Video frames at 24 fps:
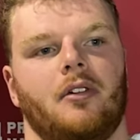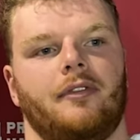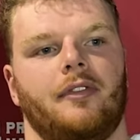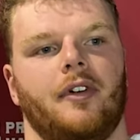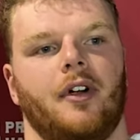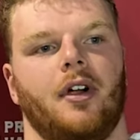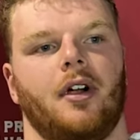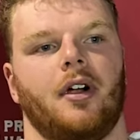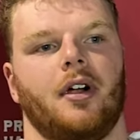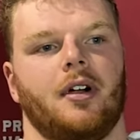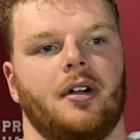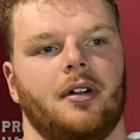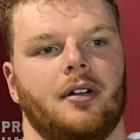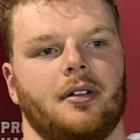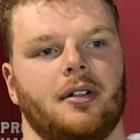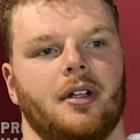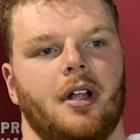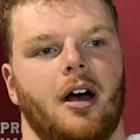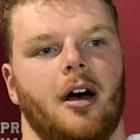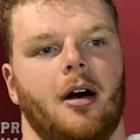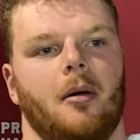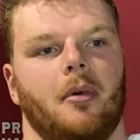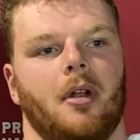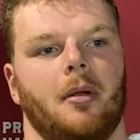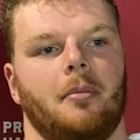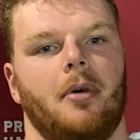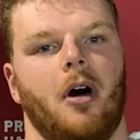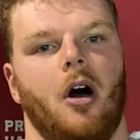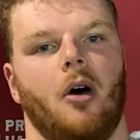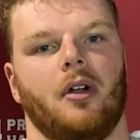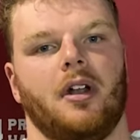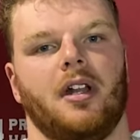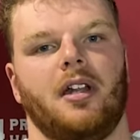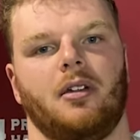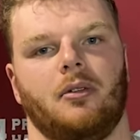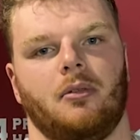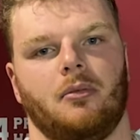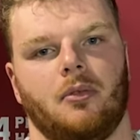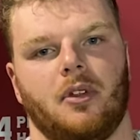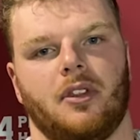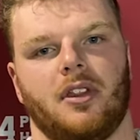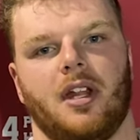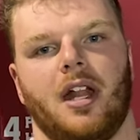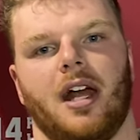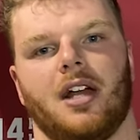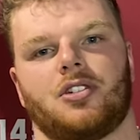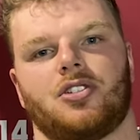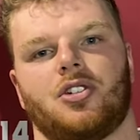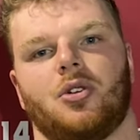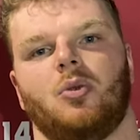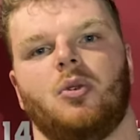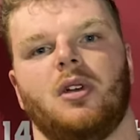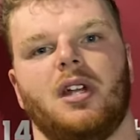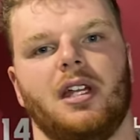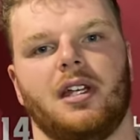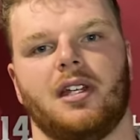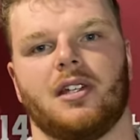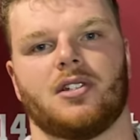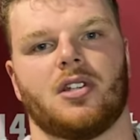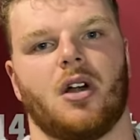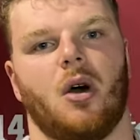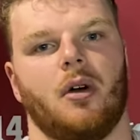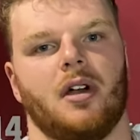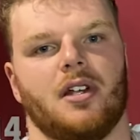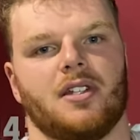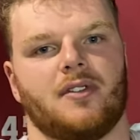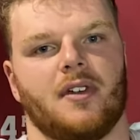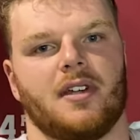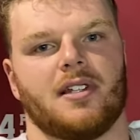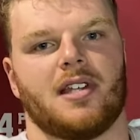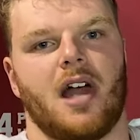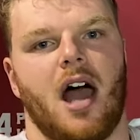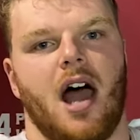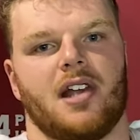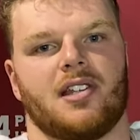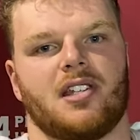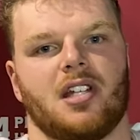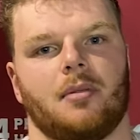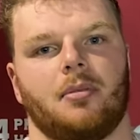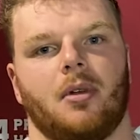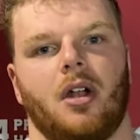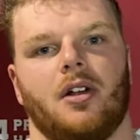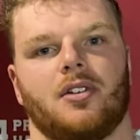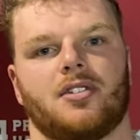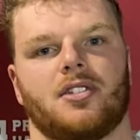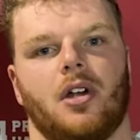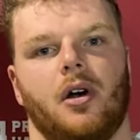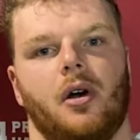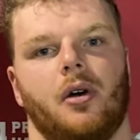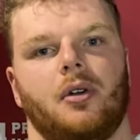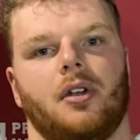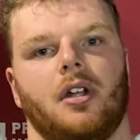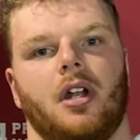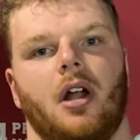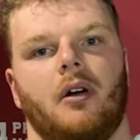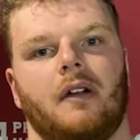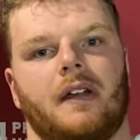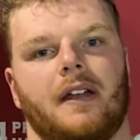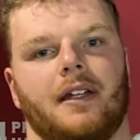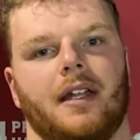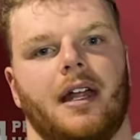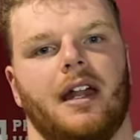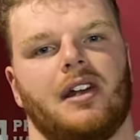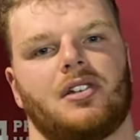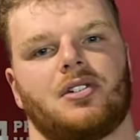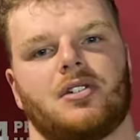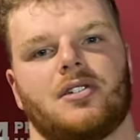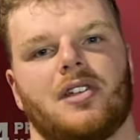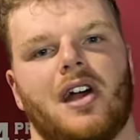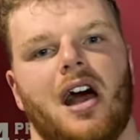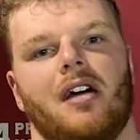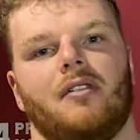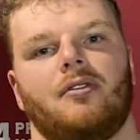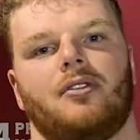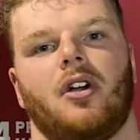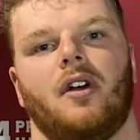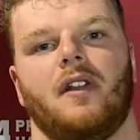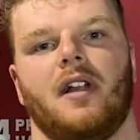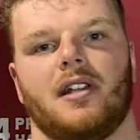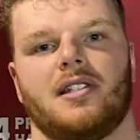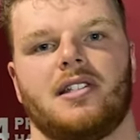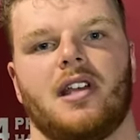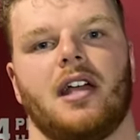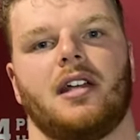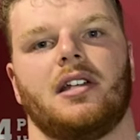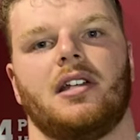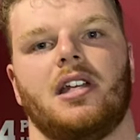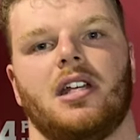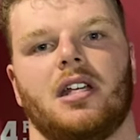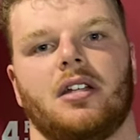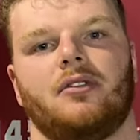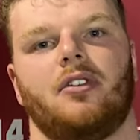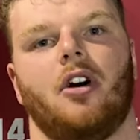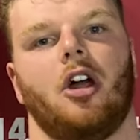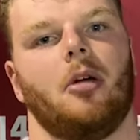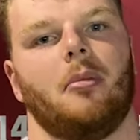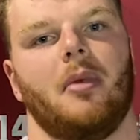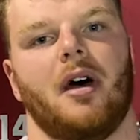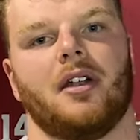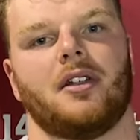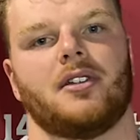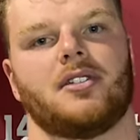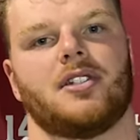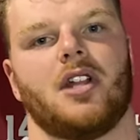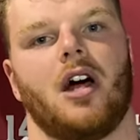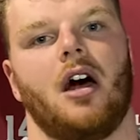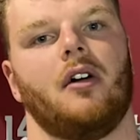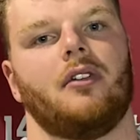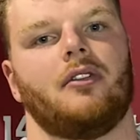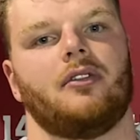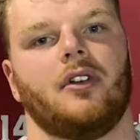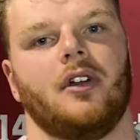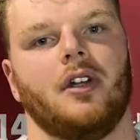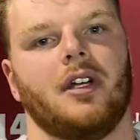for um, an opponent with an extra week is always fantastic, but also, you know, getting that extra time for all that technique and fundamental stuff,